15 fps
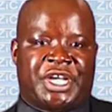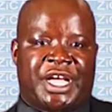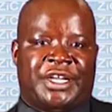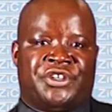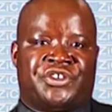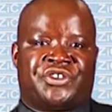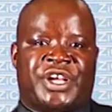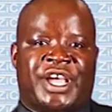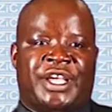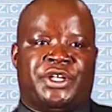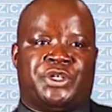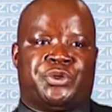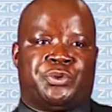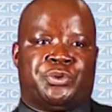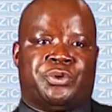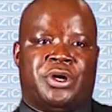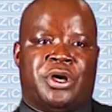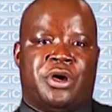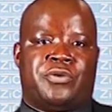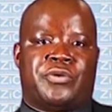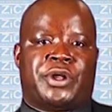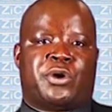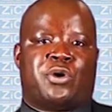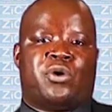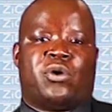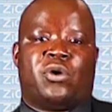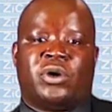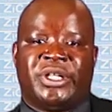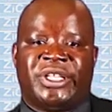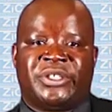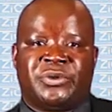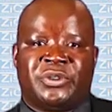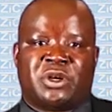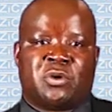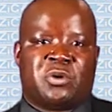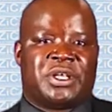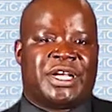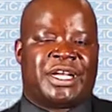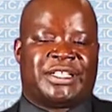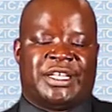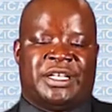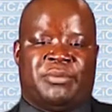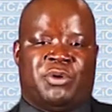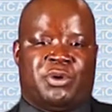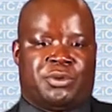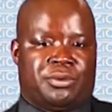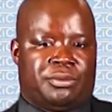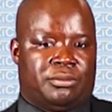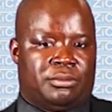and try to recall it without looking at any book.